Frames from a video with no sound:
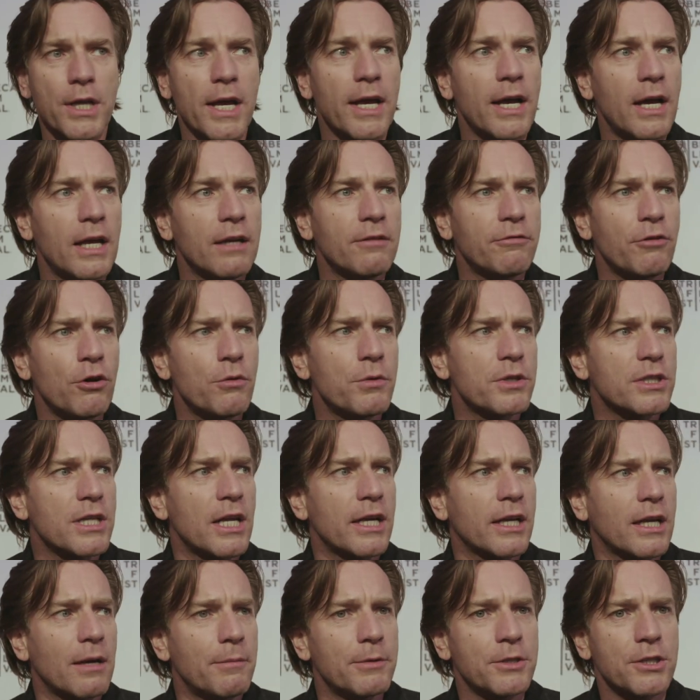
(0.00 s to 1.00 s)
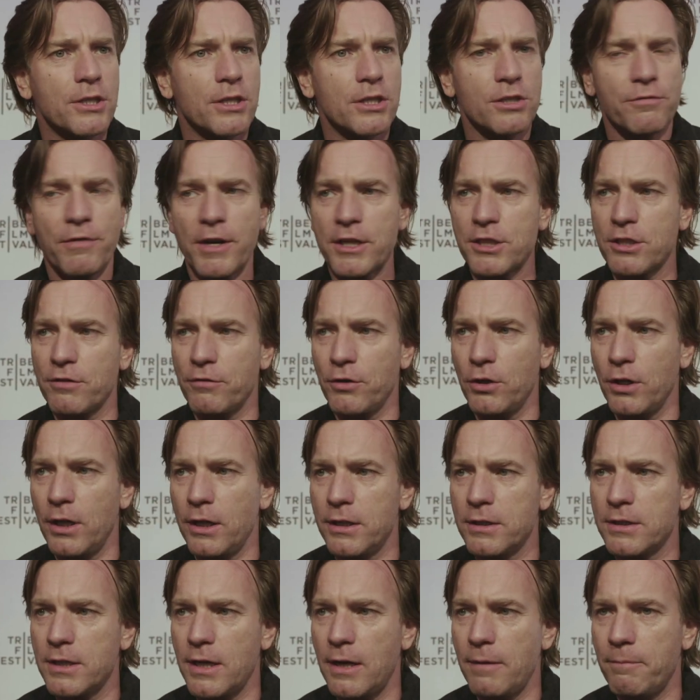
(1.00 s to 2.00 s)
yeah, I've always liked coming to this festival.
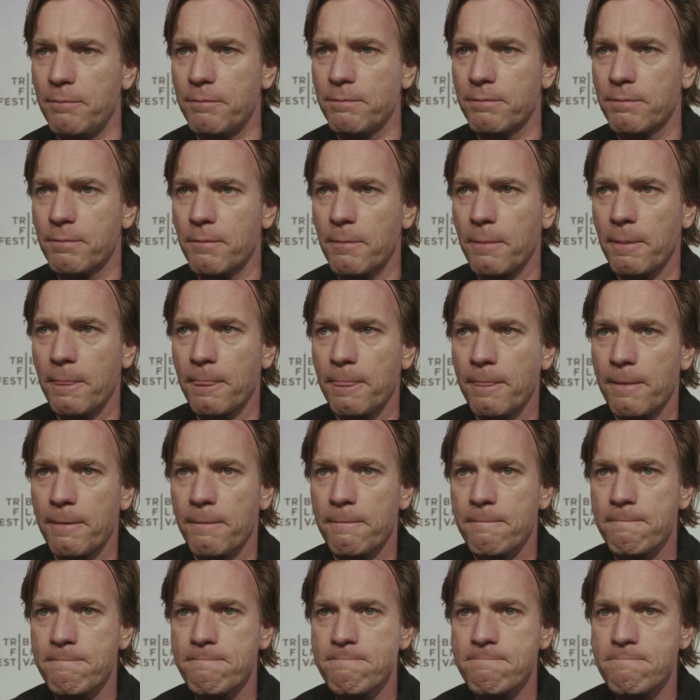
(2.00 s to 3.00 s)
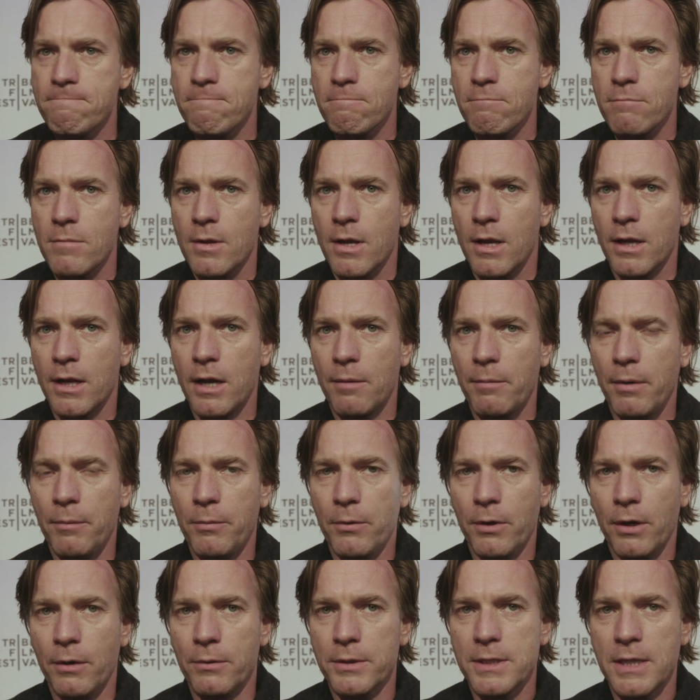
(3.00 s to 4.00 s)
And I can't
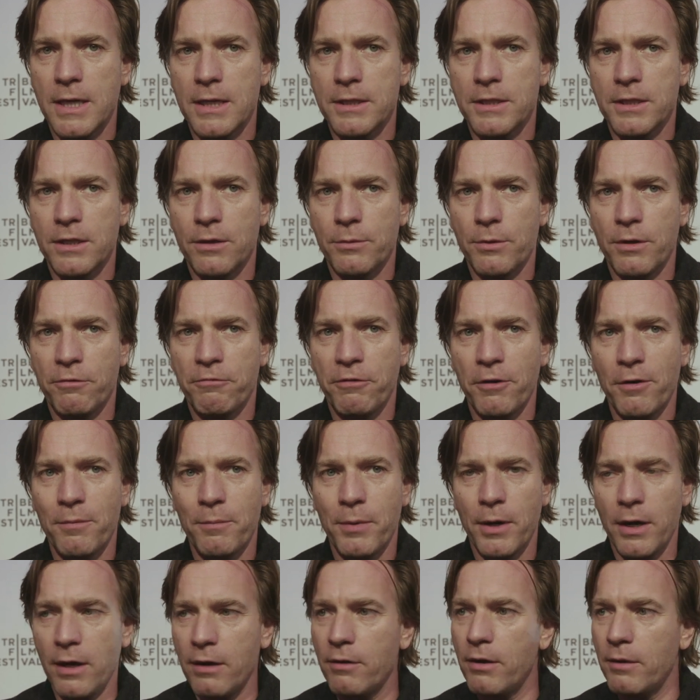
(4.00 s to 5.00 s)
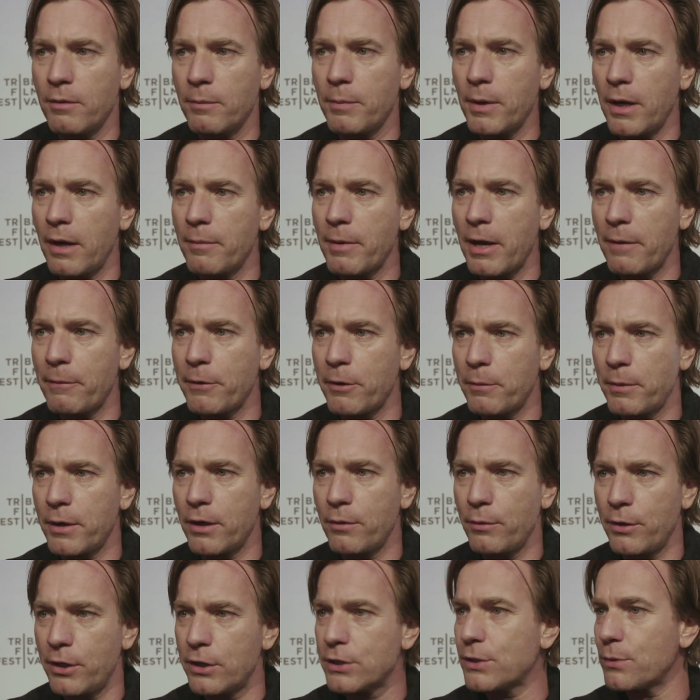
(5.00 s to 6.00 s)
remember when I was last here with the film, but I'm happy to be
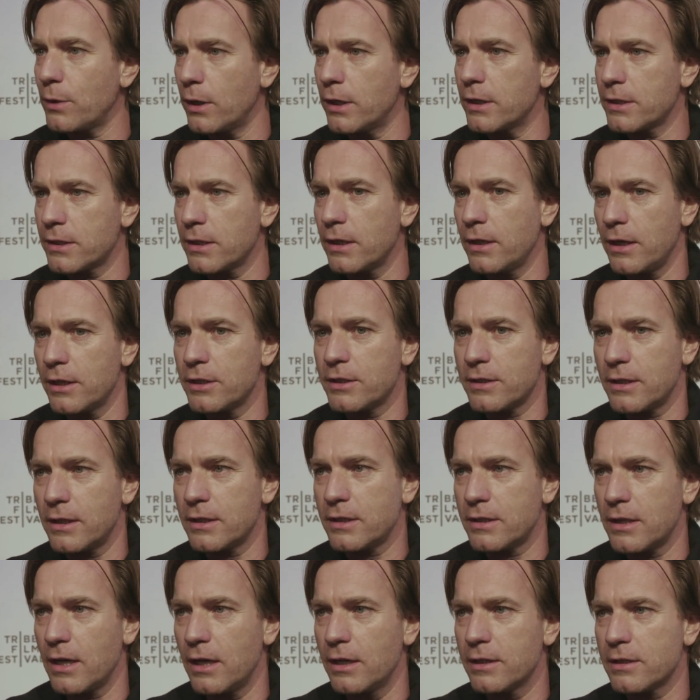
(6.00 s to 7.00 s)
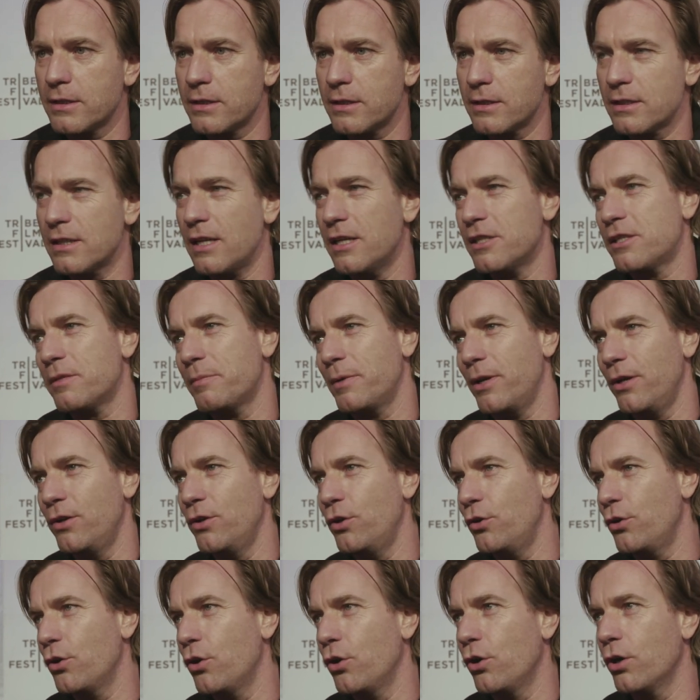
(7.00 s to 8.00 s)
here with this one. It's nice to be in
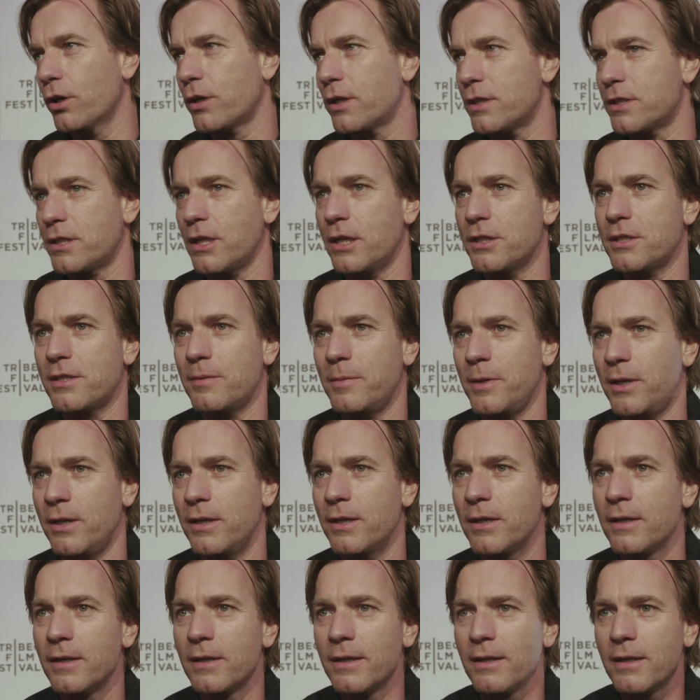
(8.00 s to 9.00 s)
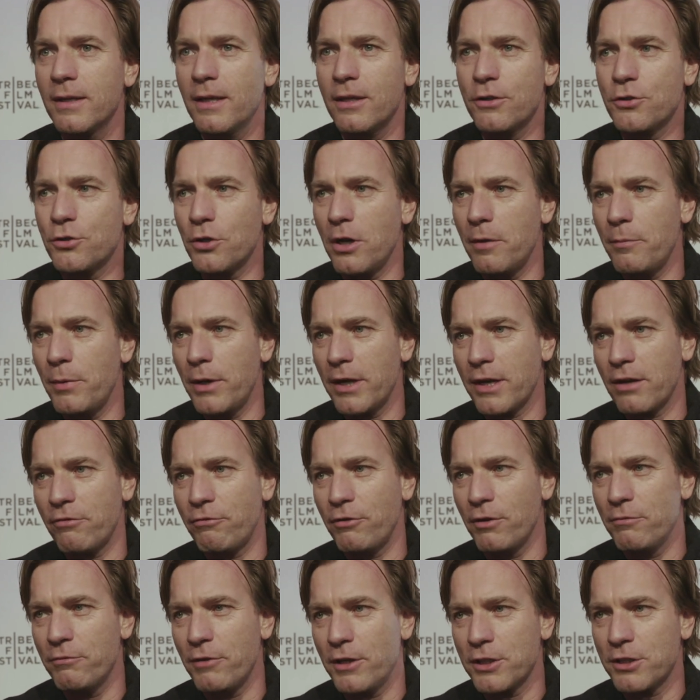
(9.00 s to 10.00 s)
New York. It's nice to be at the Tribeca
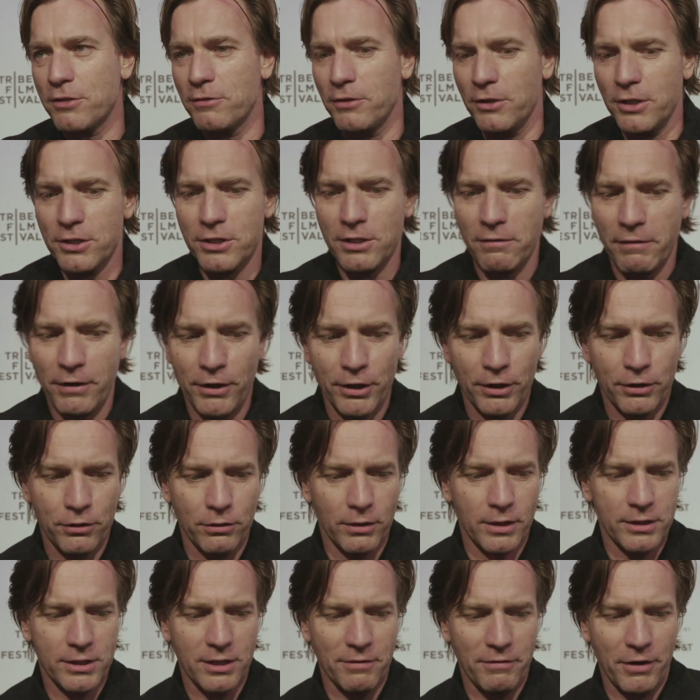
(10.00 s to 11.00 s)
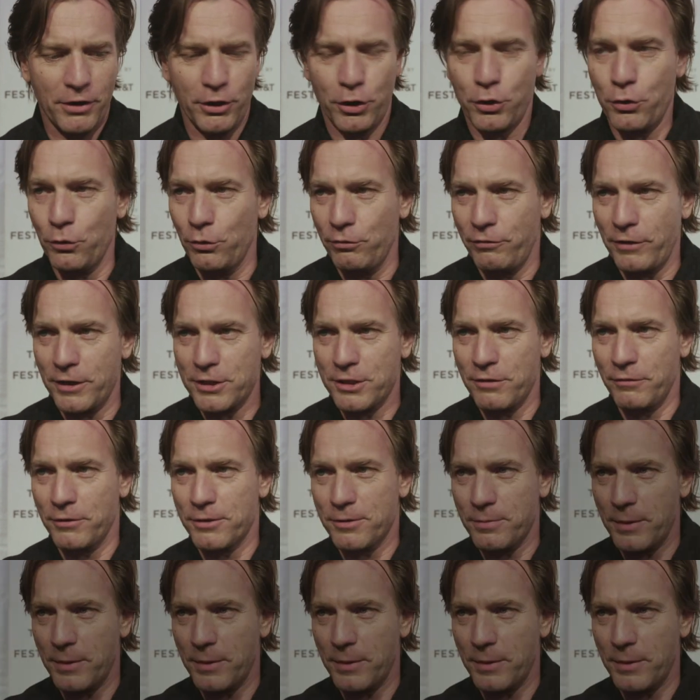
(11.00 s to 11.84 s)
Film Festival. It's a very cool festival